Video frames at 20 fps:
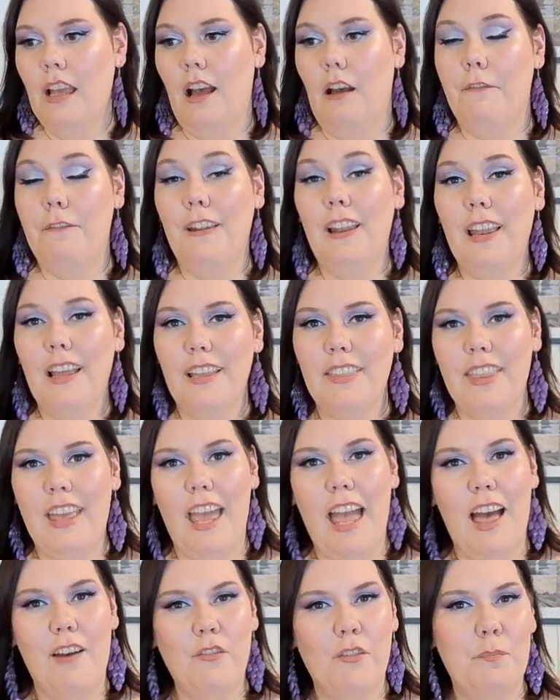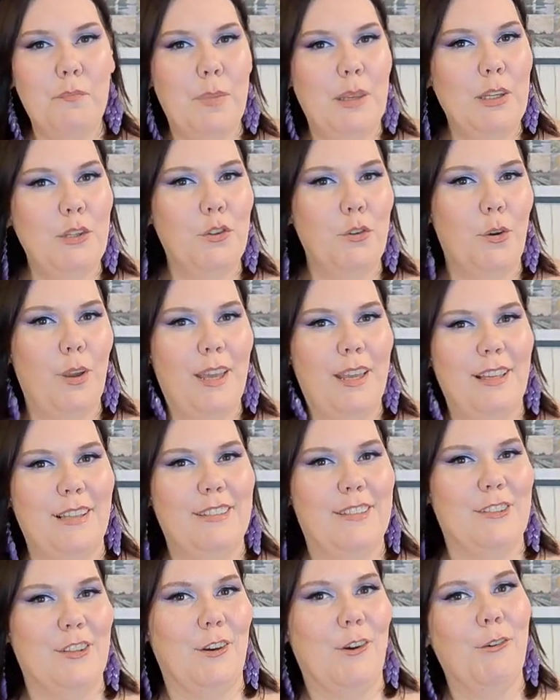I feel like they haven't been doing
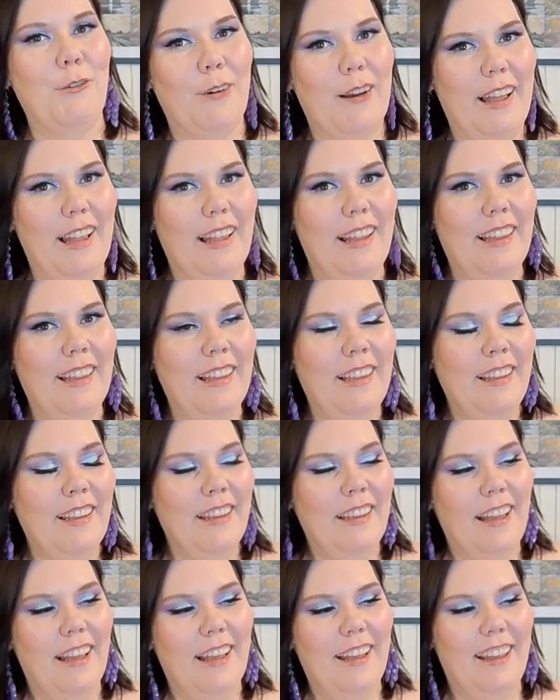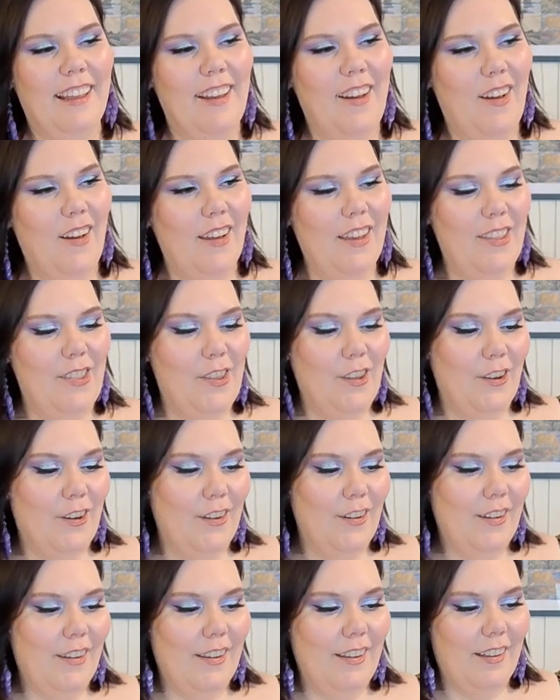so well
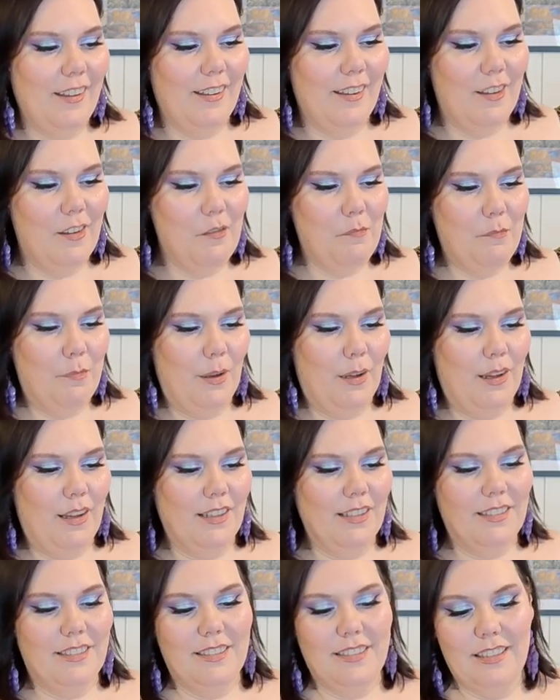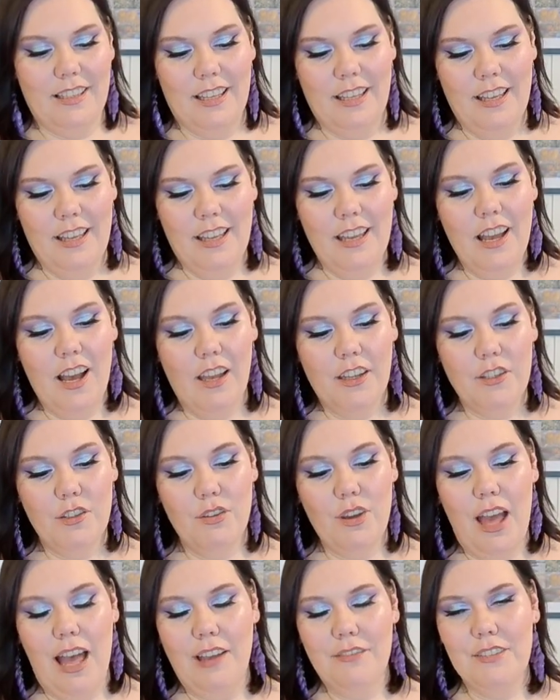either, but I
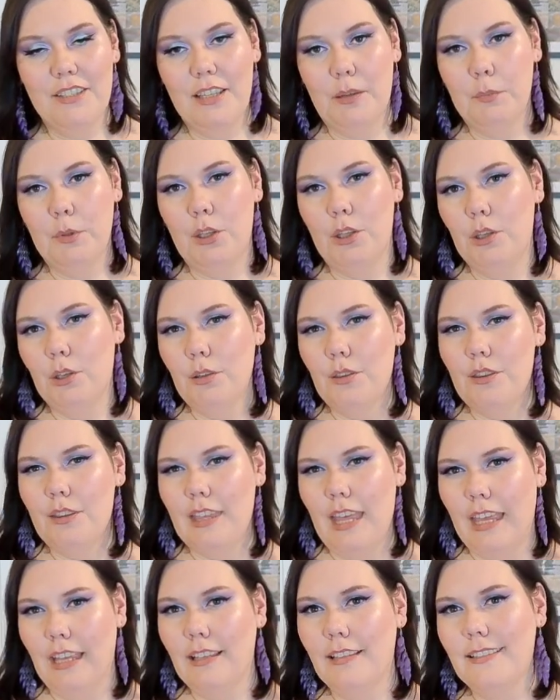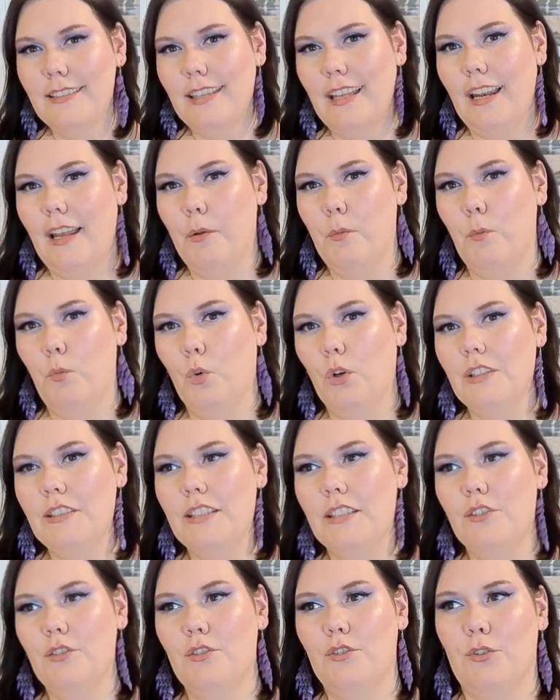do have some cute things and I
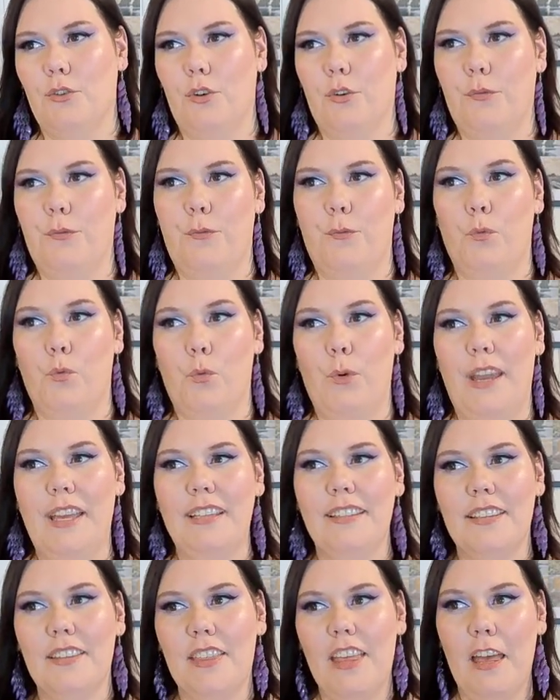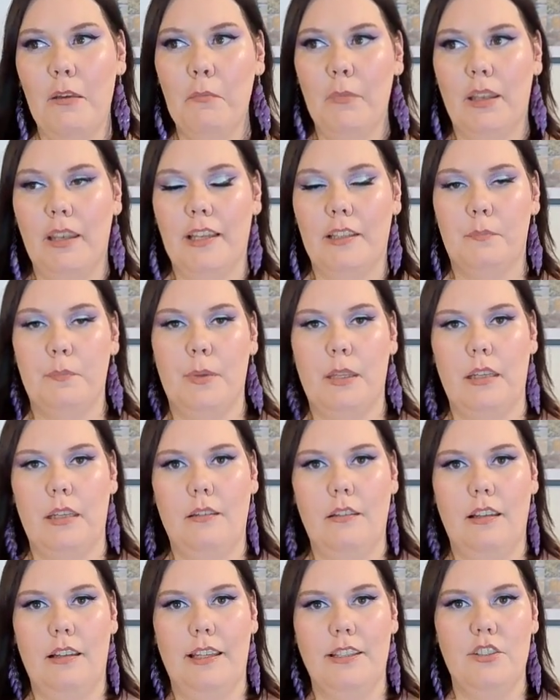wanted to sort of rate them and
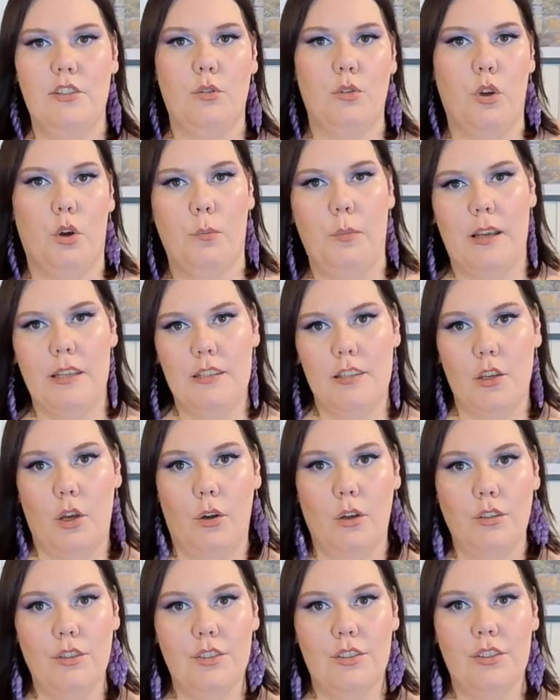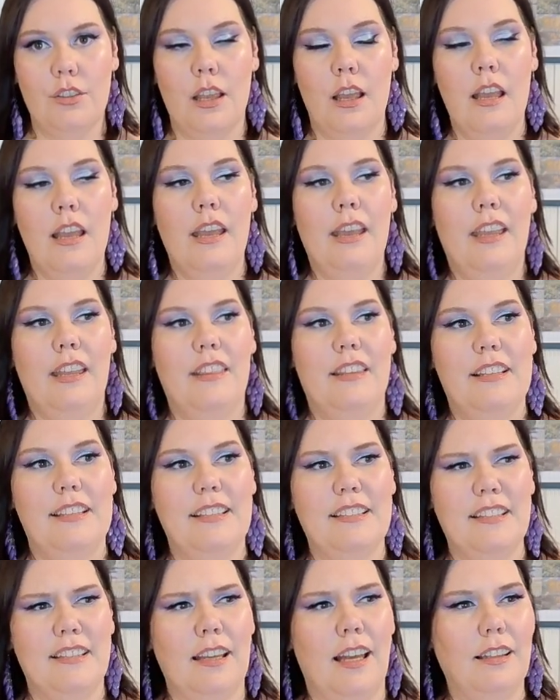let you know my thoughts. This
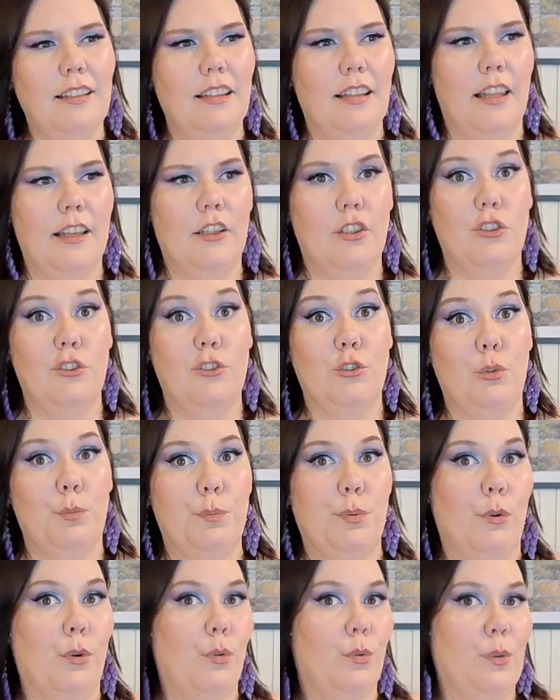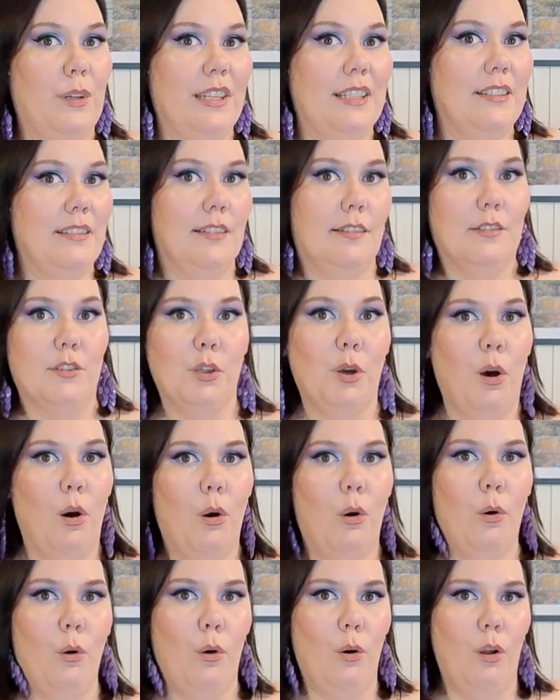is not like a super recent
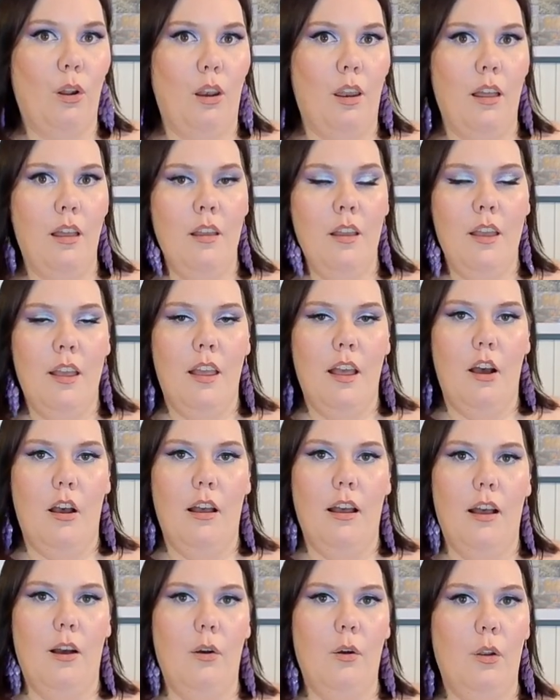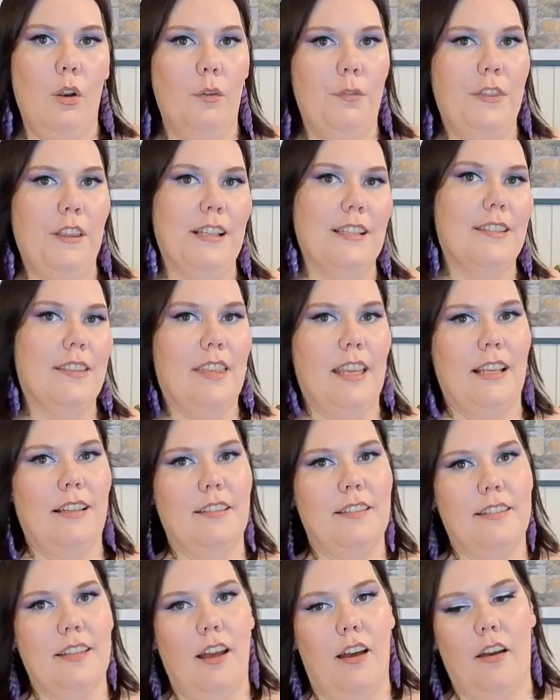haul. All of these
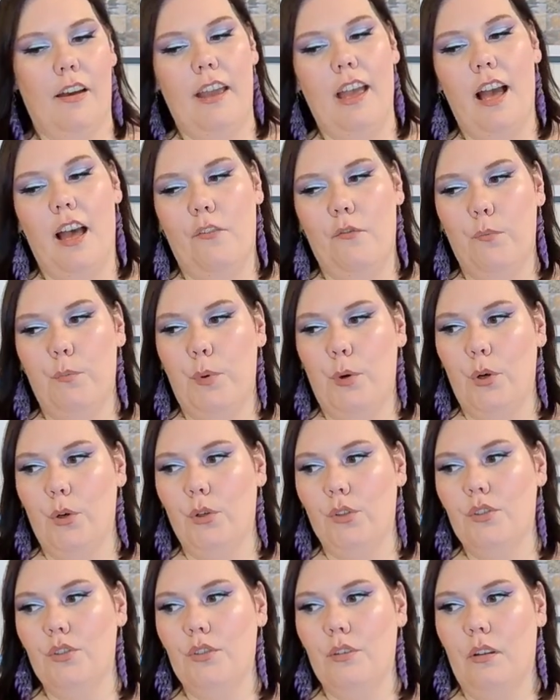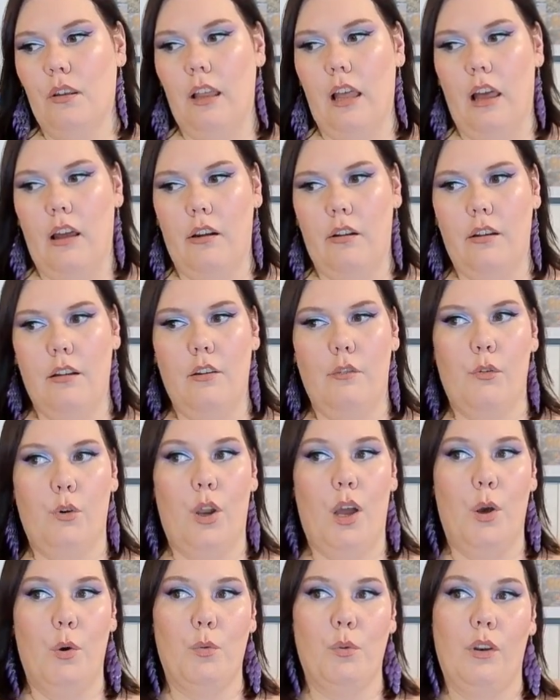things I have bought
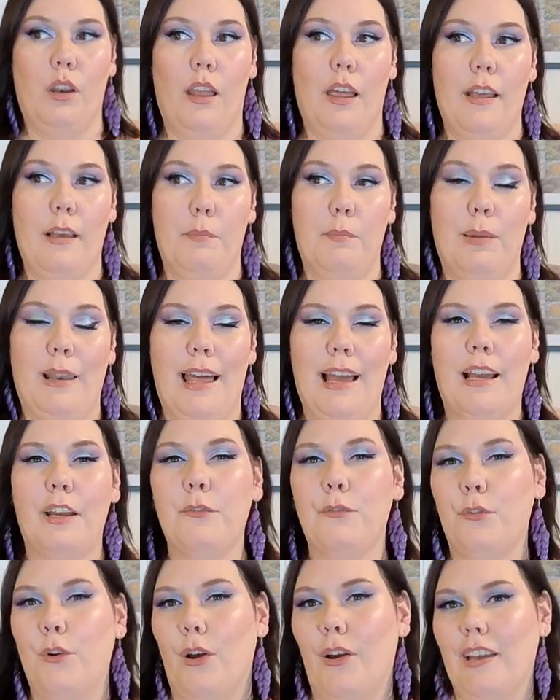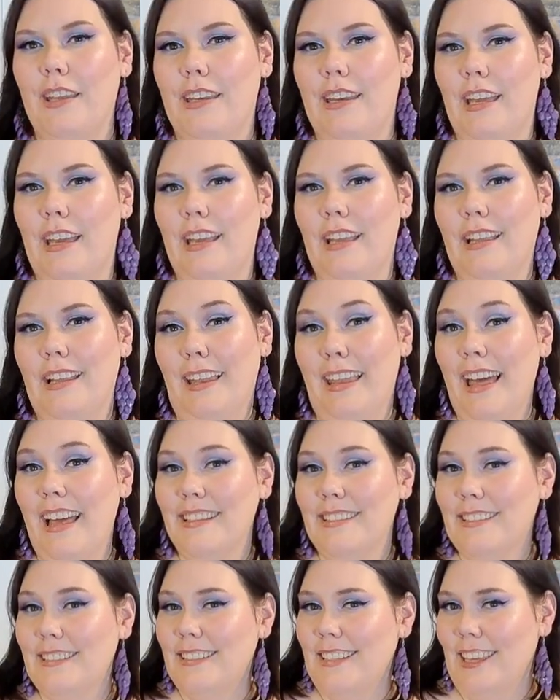around like Black Friday
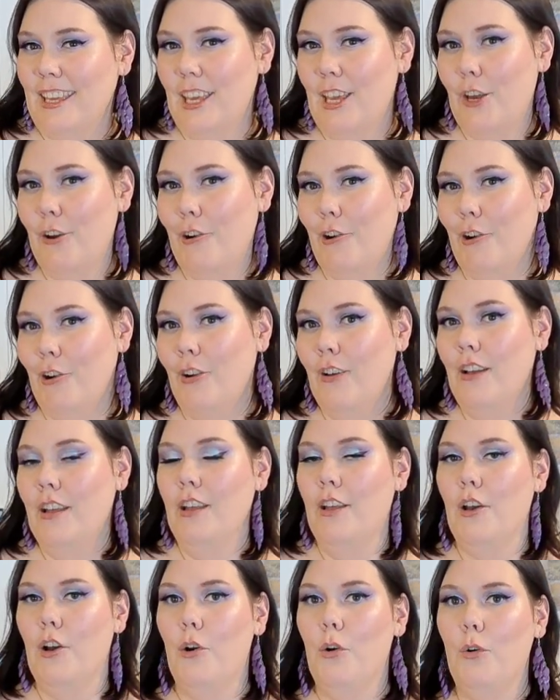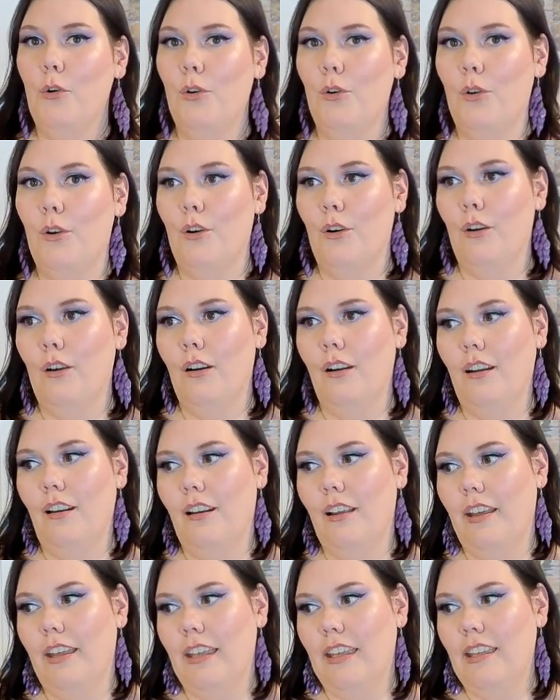last year, or
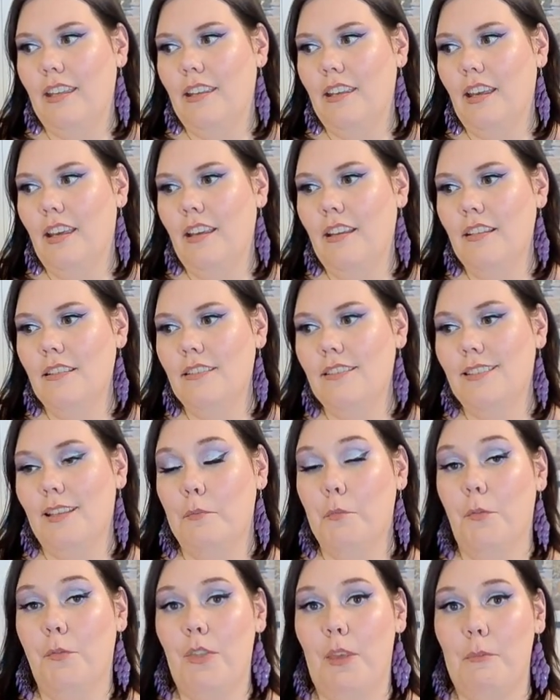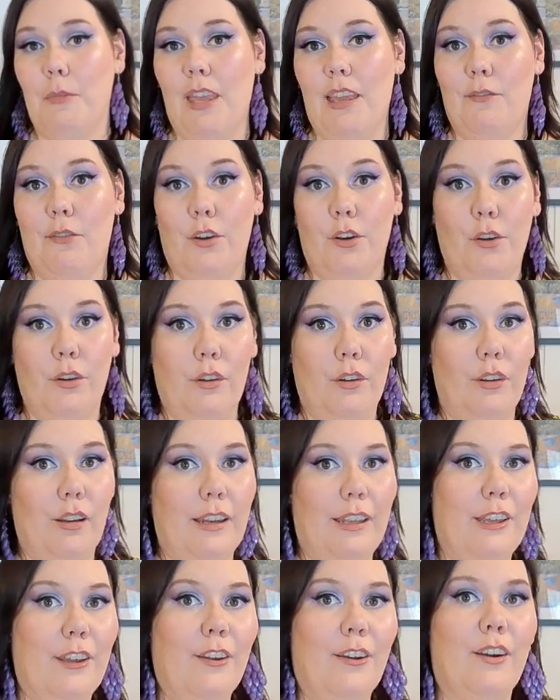like some of them even
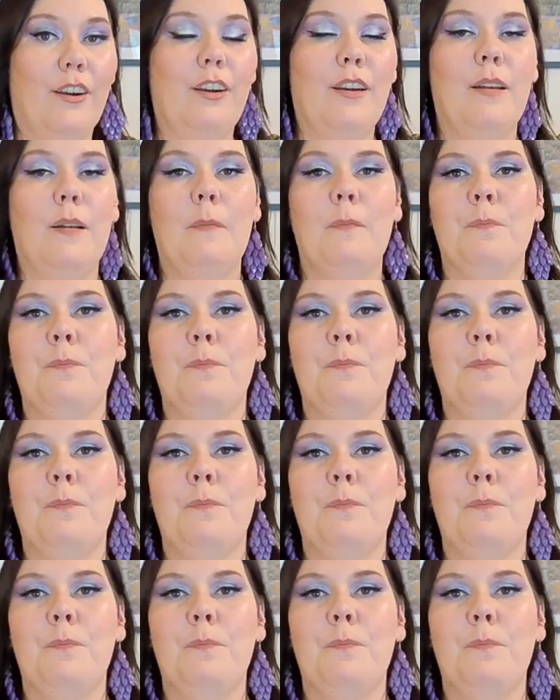earlier.